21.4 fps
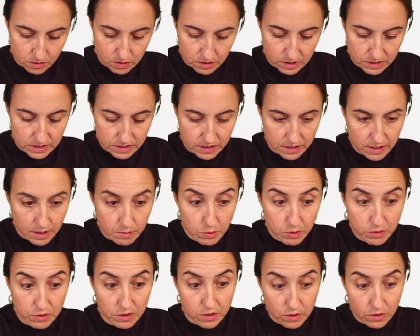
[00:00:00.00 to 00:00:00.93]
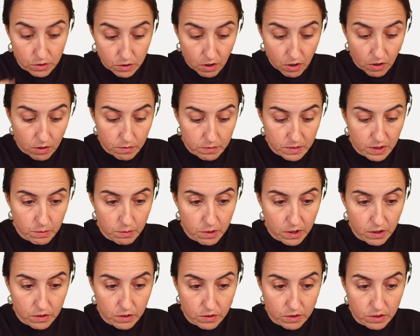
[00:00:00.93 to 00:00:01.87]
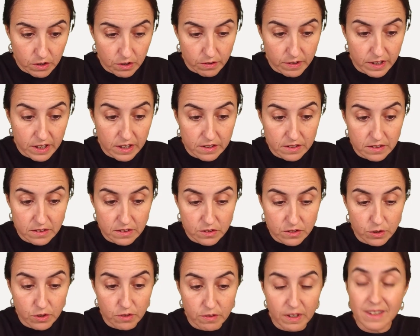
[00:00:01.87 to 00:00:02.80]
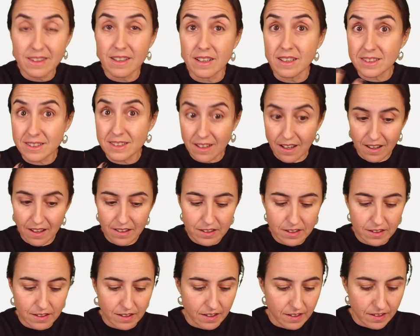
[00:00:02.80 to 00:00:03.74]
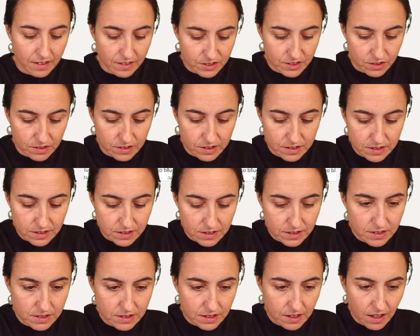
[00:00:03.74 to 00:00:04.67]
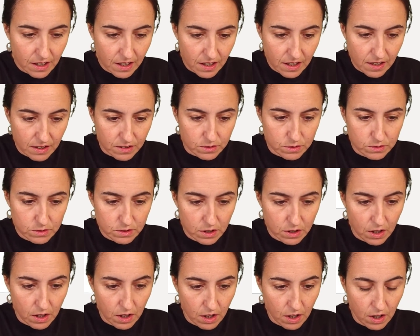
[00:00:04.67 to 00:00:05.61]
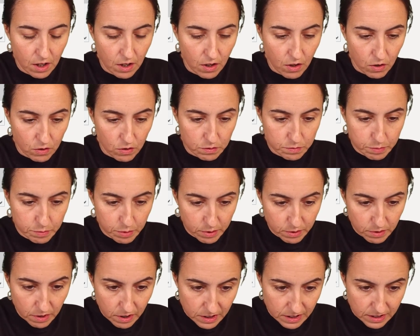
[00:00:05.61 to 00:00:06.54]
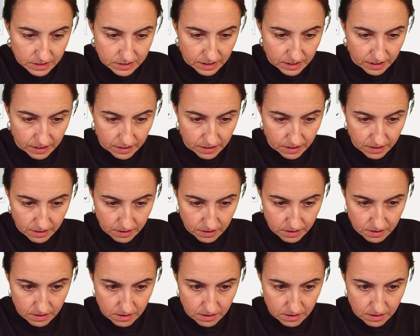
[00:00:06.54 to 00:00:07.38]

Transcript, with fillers: that's the name of the new column that we're going create, to create that is calculated. So this is the count of product ID.